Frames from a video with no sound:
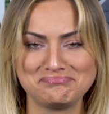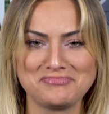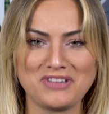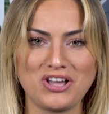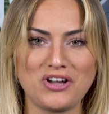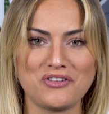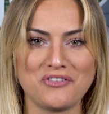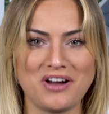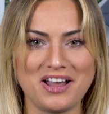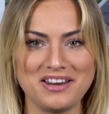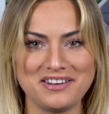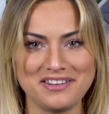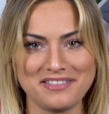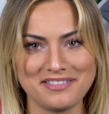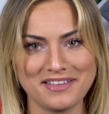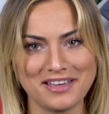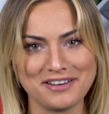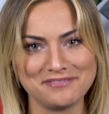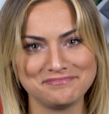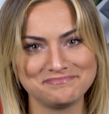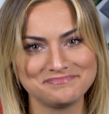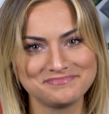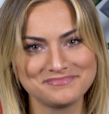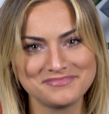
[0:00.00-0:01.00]
Alrighty
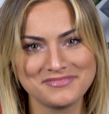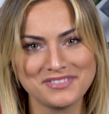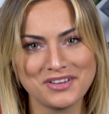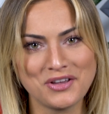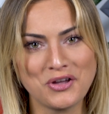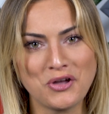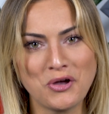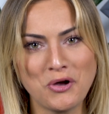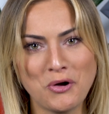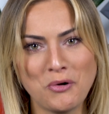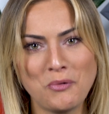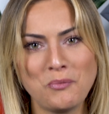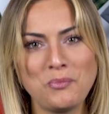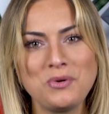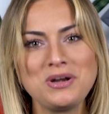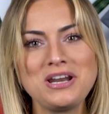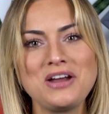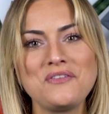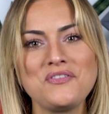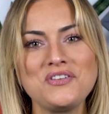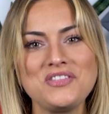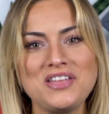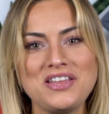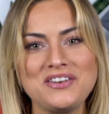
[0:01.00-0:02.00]
then.
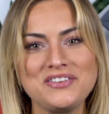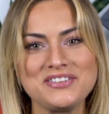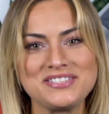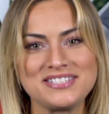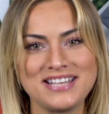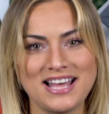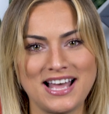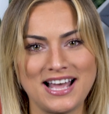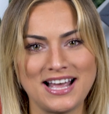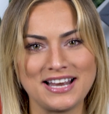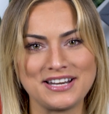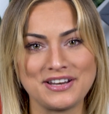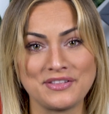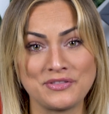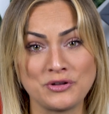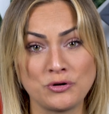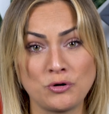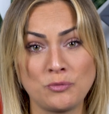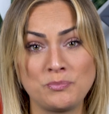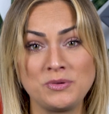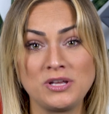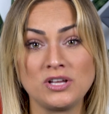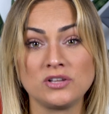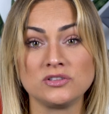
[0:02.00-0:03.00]
Whatever they decide,
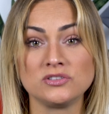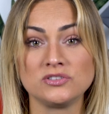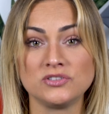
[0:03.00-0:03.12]
there will be a